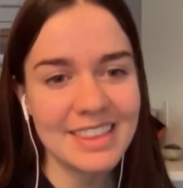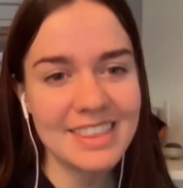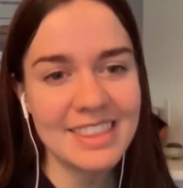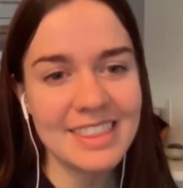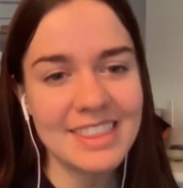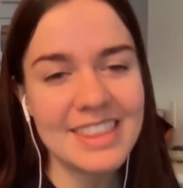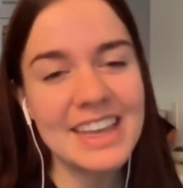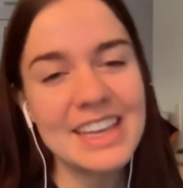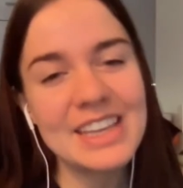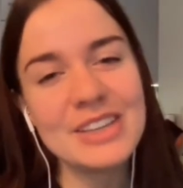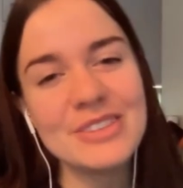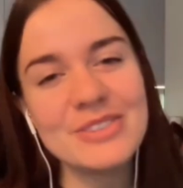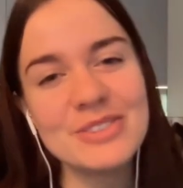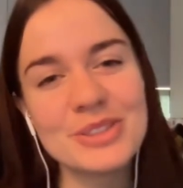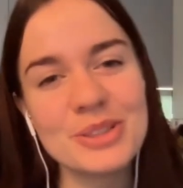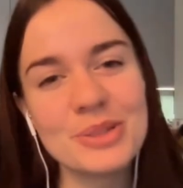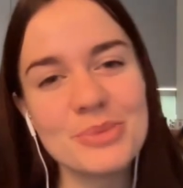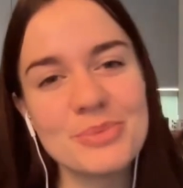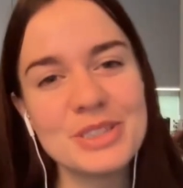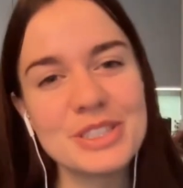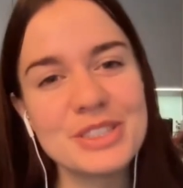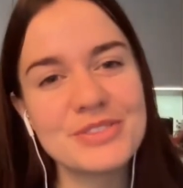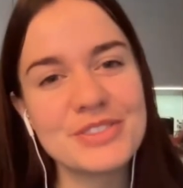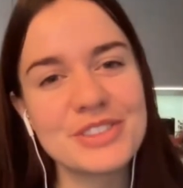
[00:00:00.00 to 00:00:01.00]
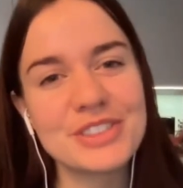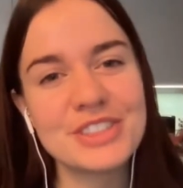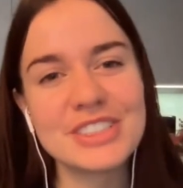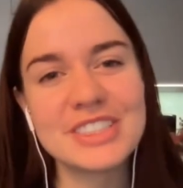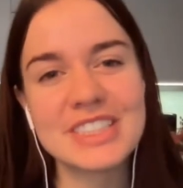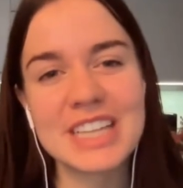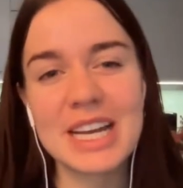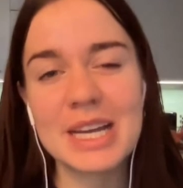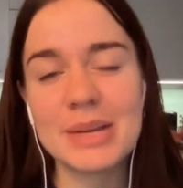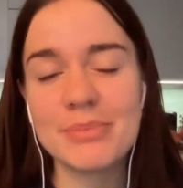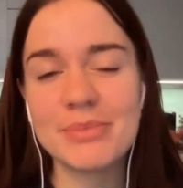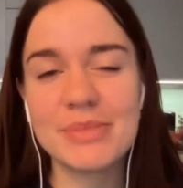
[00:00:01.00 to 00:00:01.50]
Thank you so much for your
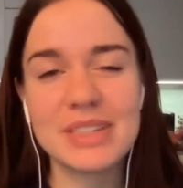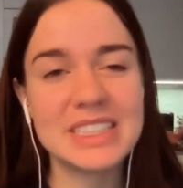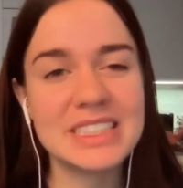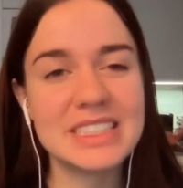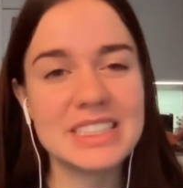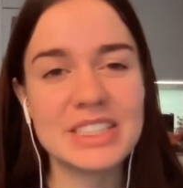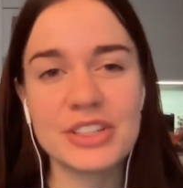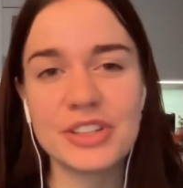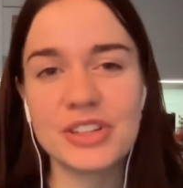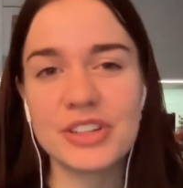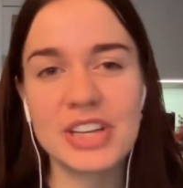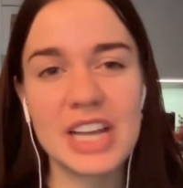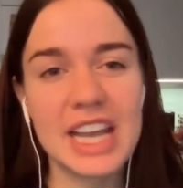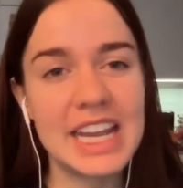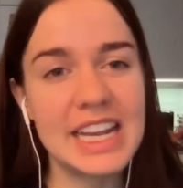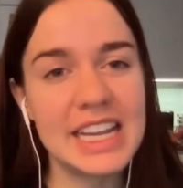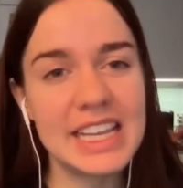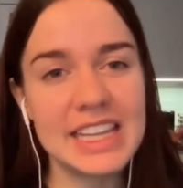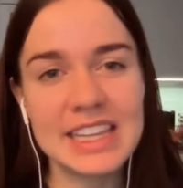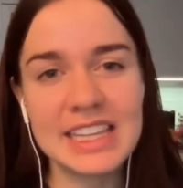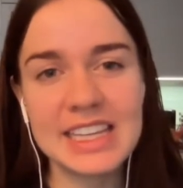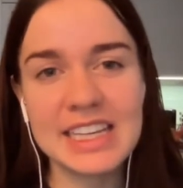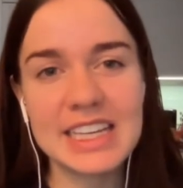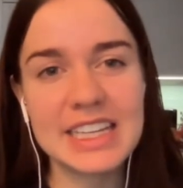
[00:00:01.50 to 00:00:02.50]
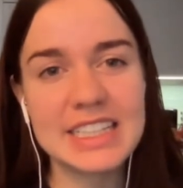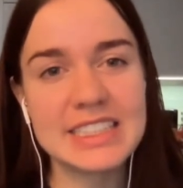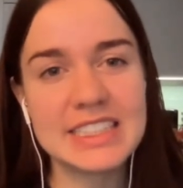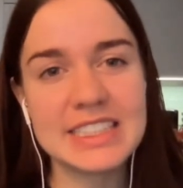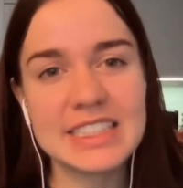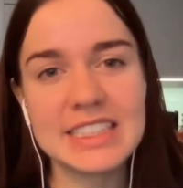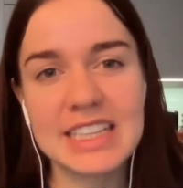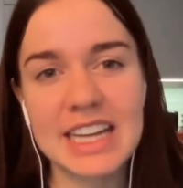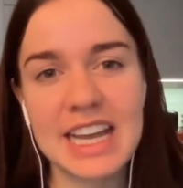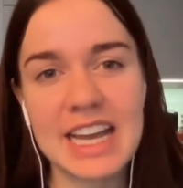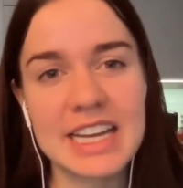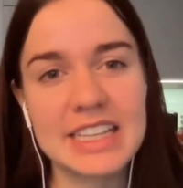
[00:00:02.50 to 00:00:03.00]
time. Is there anything I
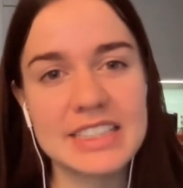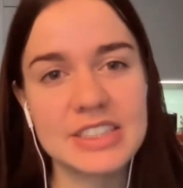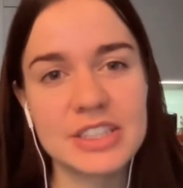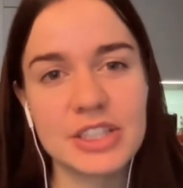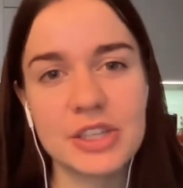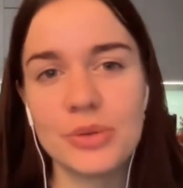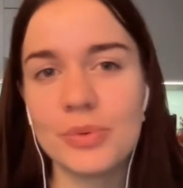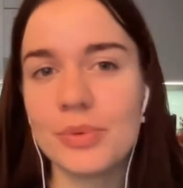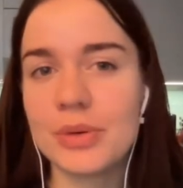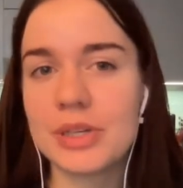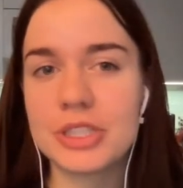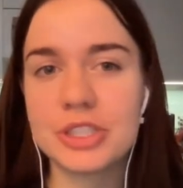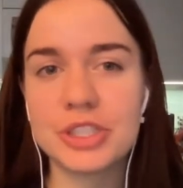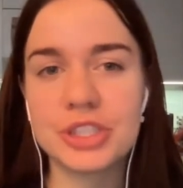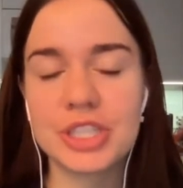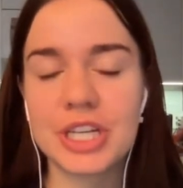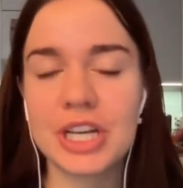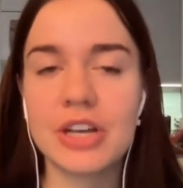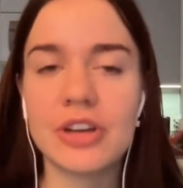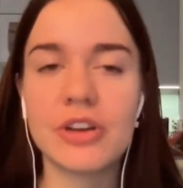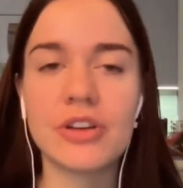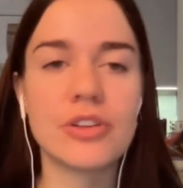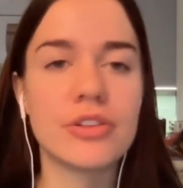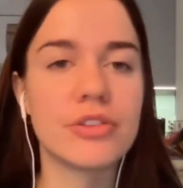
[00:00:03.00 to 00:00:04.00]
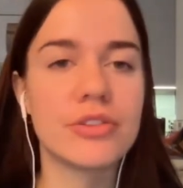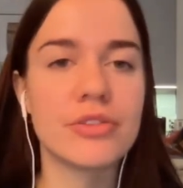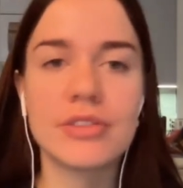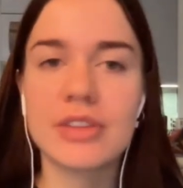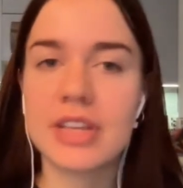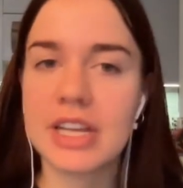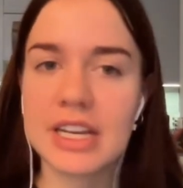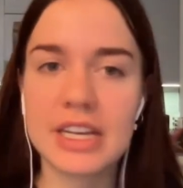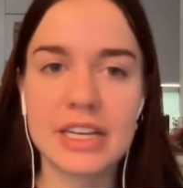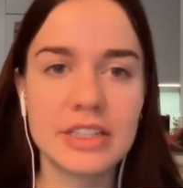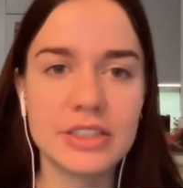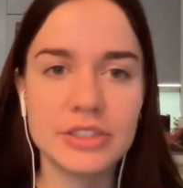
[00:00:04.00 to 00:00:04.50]
didn't ask you want to share or
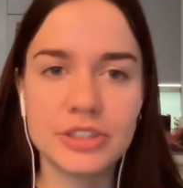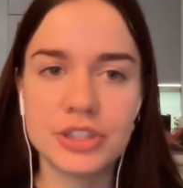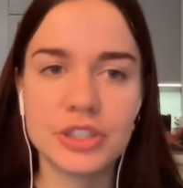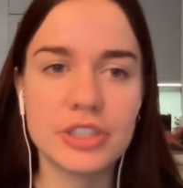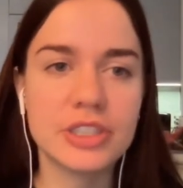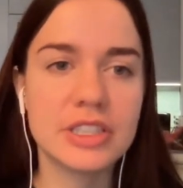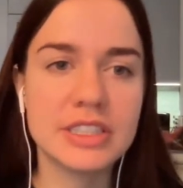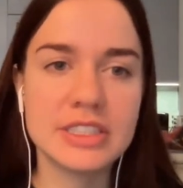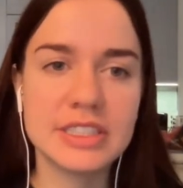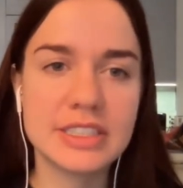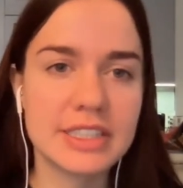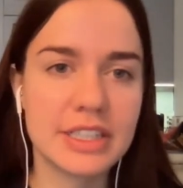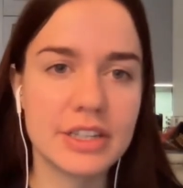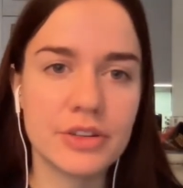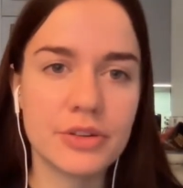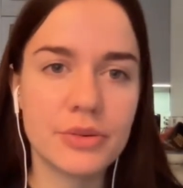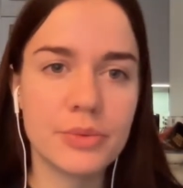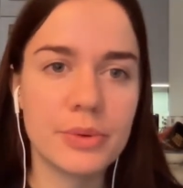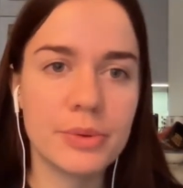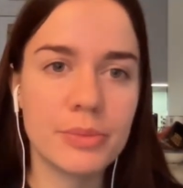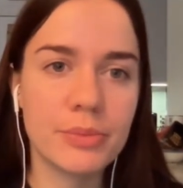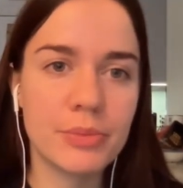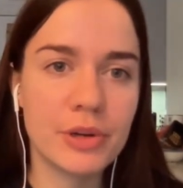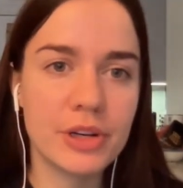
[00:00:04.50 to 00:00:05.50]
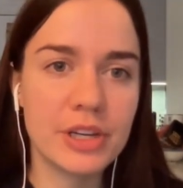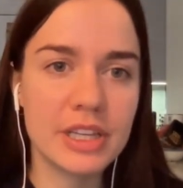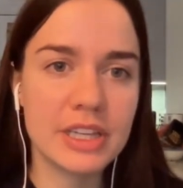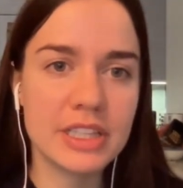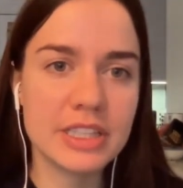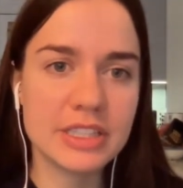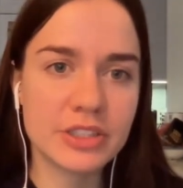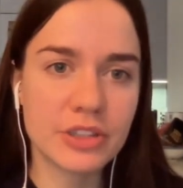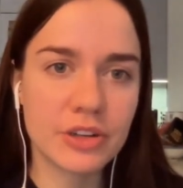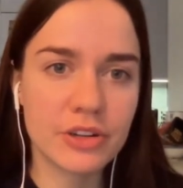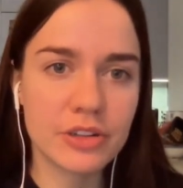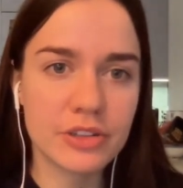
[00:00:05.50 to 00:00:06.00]
that I should consider when putting
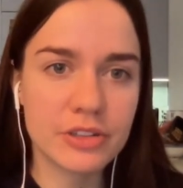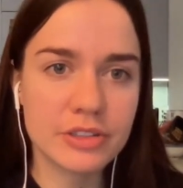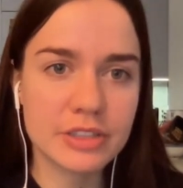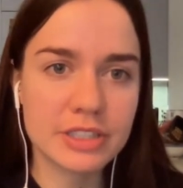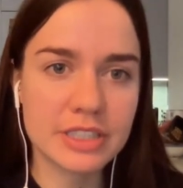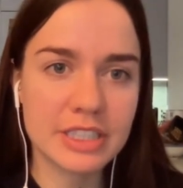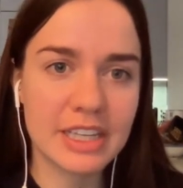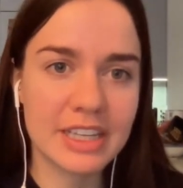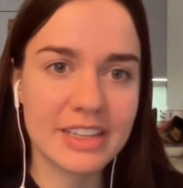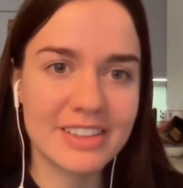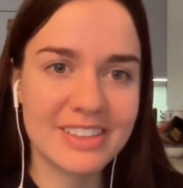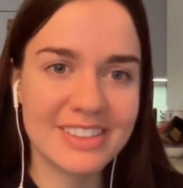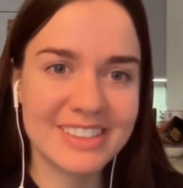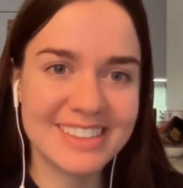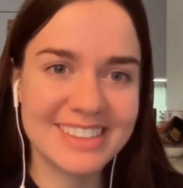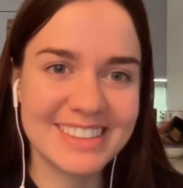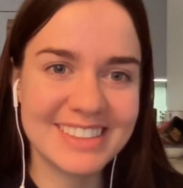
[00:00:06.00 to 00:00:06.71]
this article together?